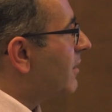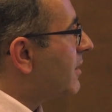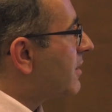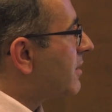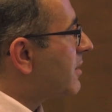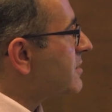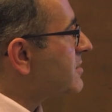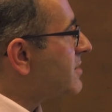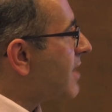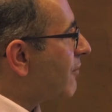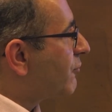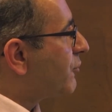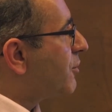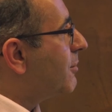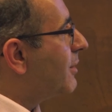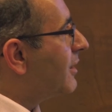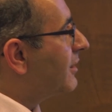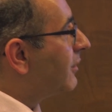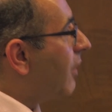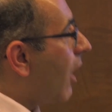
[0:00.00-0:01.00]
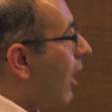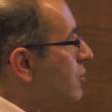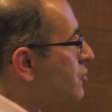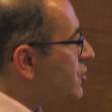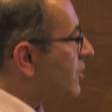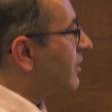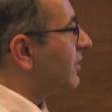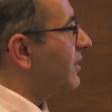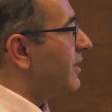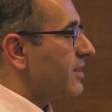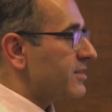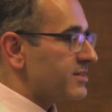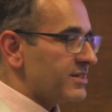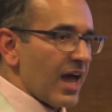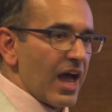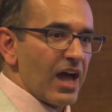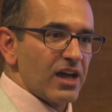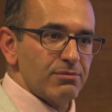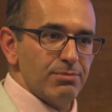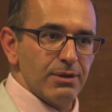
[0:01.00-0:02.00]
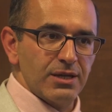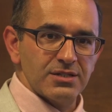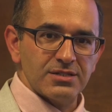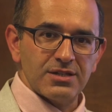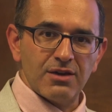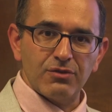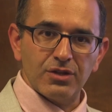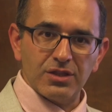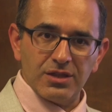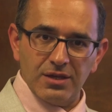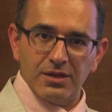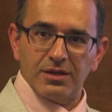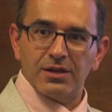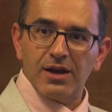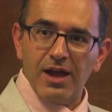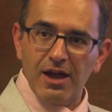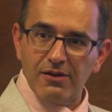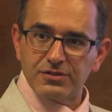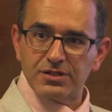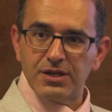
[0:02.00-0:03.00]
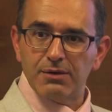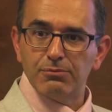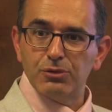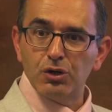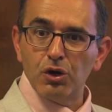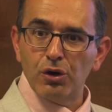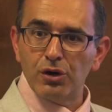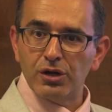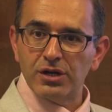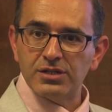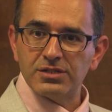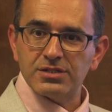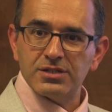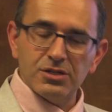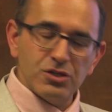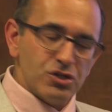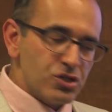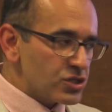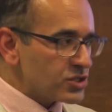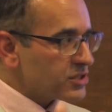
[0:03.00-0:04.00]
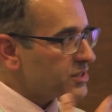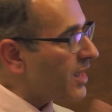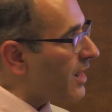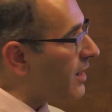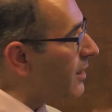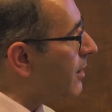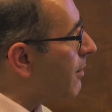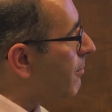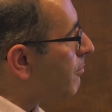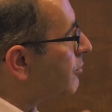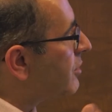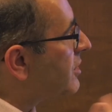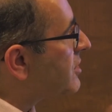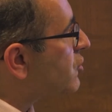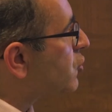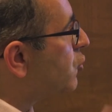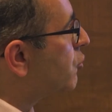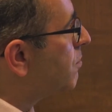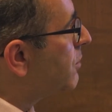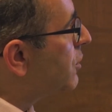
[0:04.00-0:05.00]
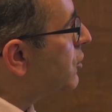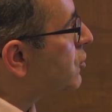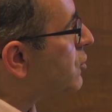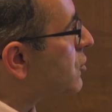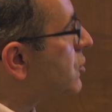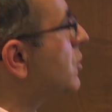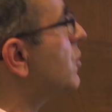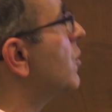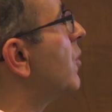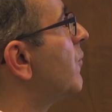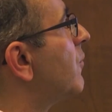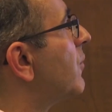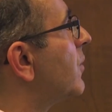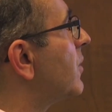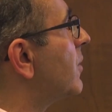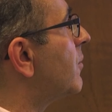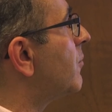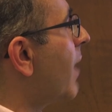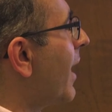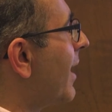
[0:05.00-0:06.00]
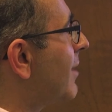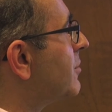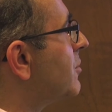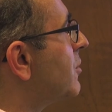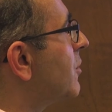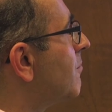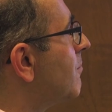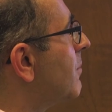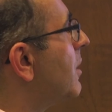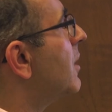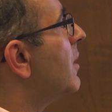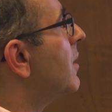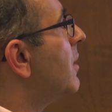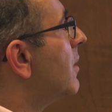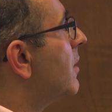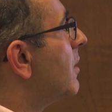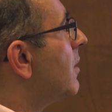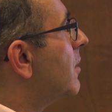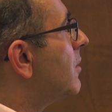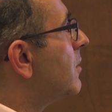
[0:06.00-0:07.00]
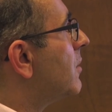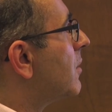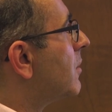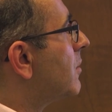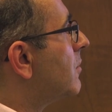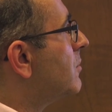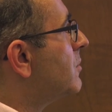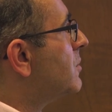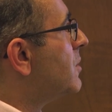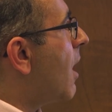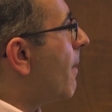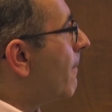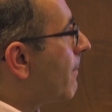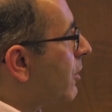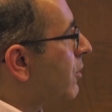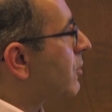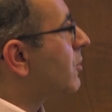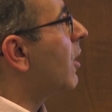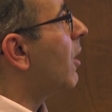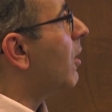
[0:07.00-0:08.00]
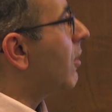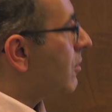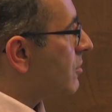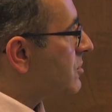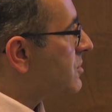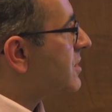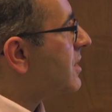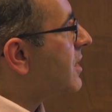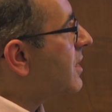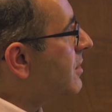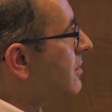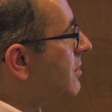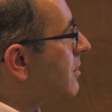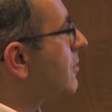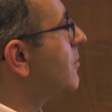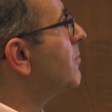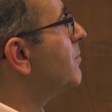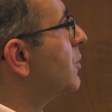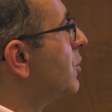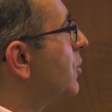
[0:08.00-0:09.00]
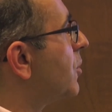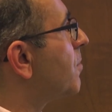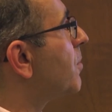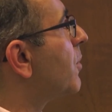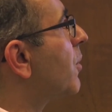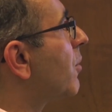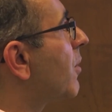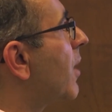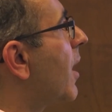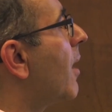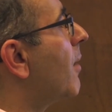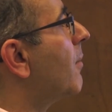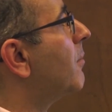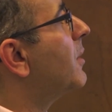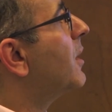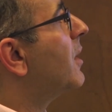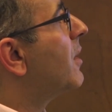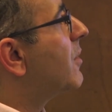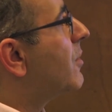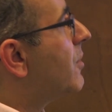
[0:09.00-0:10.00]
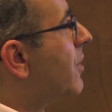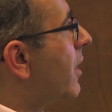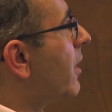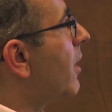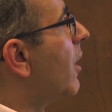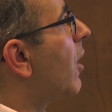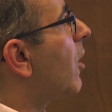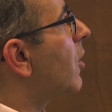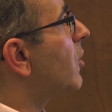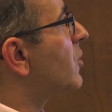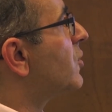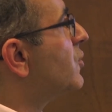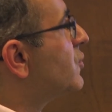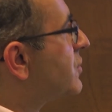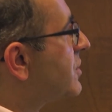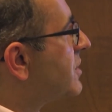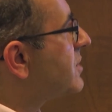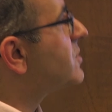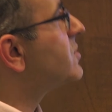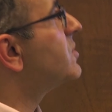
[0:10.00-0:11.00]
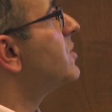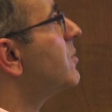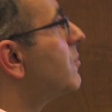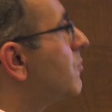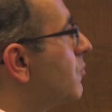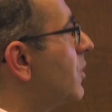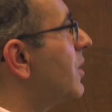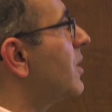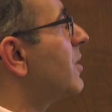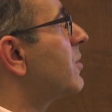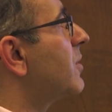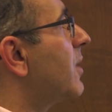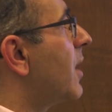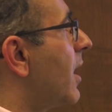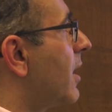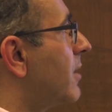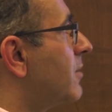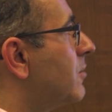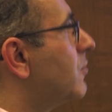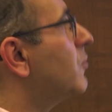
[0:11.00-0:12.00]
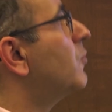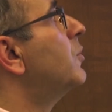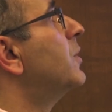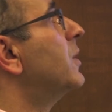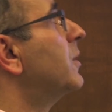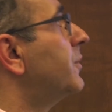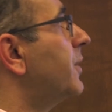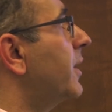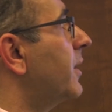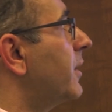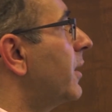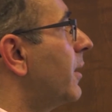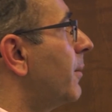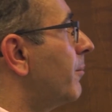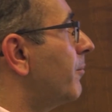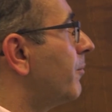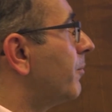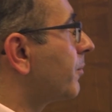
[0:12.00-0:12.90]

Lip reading: it doesn't have to be logically exact because everything can have some noise. You're just getting a distribution over the random number calls in the computer program that are consistent with that real data.